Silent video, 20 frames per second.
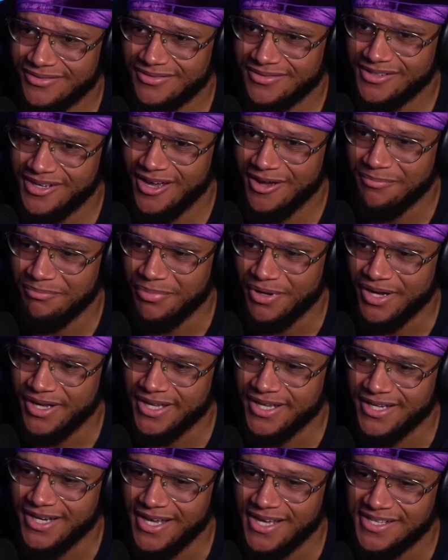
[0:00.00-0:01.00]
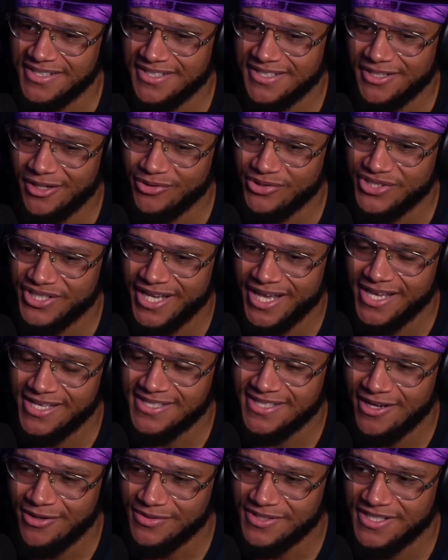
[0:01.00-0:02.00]
Y'all bugging. I ain't see no chest. I
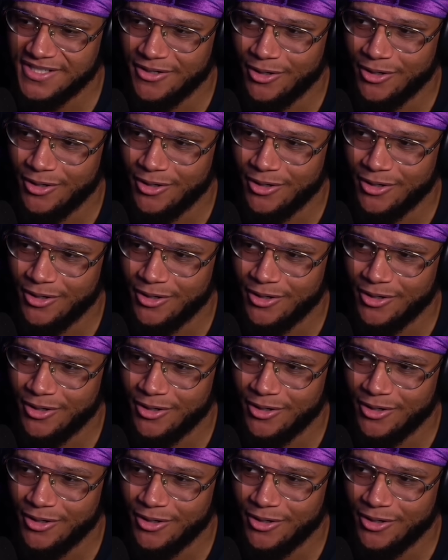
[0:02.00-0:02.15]
don't see no